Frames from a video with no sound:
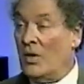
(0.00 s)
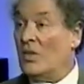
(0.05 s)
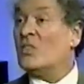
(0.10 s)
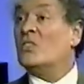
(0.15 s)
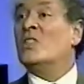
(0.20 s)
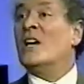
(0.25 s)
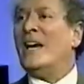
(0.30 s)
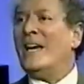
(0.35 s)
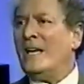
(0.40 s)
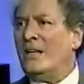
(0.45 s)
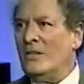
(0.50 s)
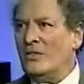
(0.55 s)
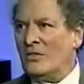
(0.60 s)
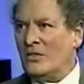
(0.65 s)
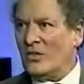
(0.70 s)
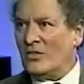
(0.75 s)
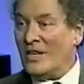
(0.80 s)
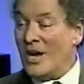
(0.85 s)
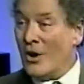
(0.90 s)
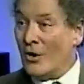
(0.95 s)
that
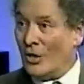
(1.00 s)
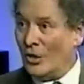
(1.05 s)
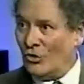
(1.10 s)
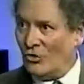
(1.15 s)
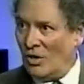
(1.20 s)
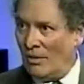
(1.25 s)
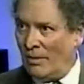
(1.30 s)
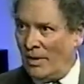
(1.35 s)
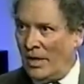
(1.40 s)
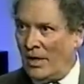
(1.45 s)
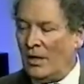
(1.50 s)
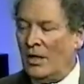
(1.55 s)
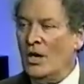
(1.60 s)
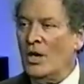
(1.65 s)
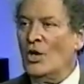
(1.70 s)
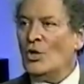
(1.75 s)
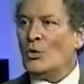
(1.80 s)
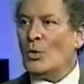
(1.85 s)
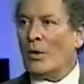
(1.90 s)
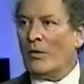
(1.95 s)
science is now contributing
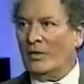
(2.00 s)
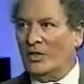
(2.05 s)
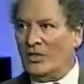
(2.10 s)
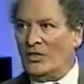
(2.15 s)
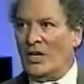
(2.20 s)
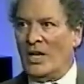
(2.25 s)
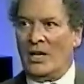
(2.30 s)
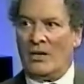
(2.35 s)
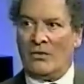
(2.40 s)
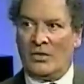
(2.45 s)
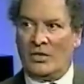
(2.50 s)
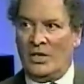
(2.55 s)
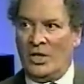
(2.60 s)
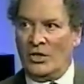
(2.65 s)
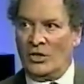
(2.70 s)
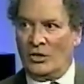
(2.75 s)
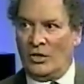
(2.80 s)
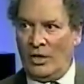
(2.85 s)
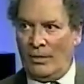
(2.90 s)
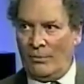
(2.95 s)
to our understanding of the
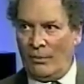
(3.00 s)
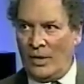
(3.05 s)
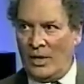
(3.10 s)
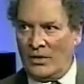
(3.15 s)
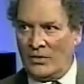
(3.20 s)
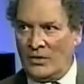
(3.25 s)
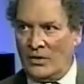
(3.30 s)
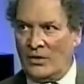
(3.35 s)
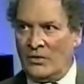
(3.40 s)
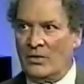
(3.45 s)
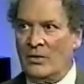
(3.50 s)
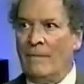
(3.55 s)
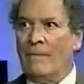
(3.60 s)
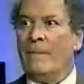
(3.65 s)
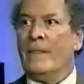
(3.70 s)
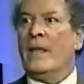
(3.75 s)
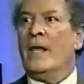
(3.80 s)
teaching and learning process,